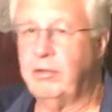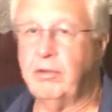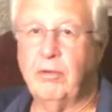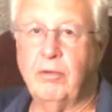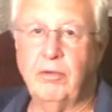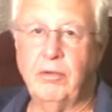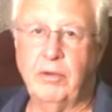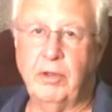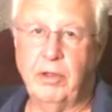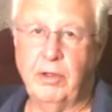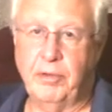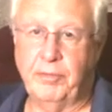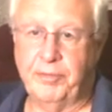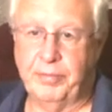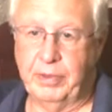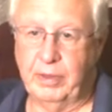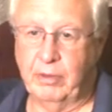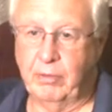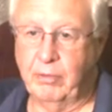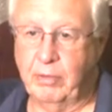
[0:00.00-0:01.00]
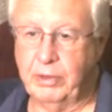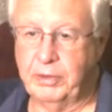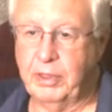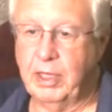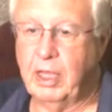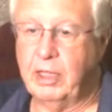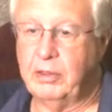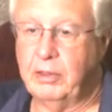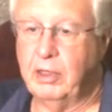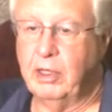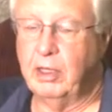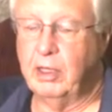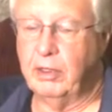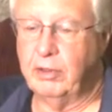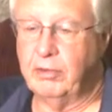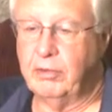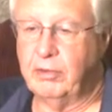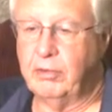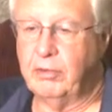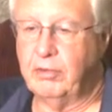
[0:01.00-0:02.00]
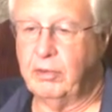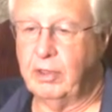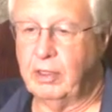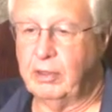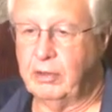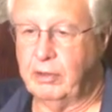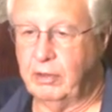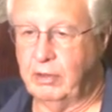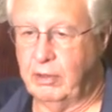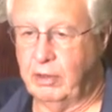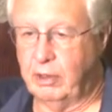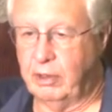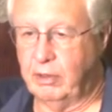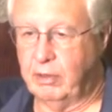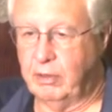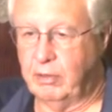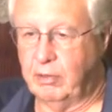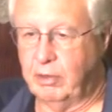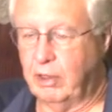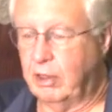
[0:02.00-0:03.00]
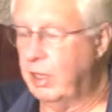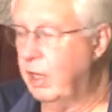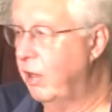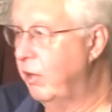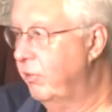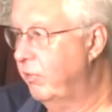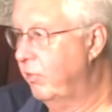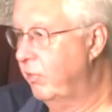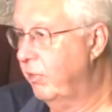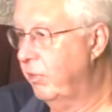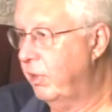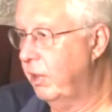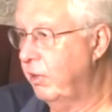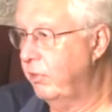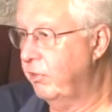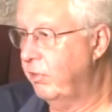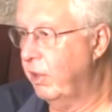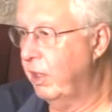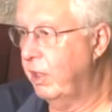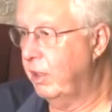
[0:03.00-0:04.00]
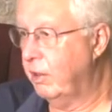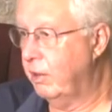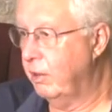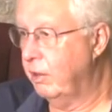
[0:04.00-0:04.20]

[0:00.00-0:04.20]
so, um, what that does is that it accounts for things like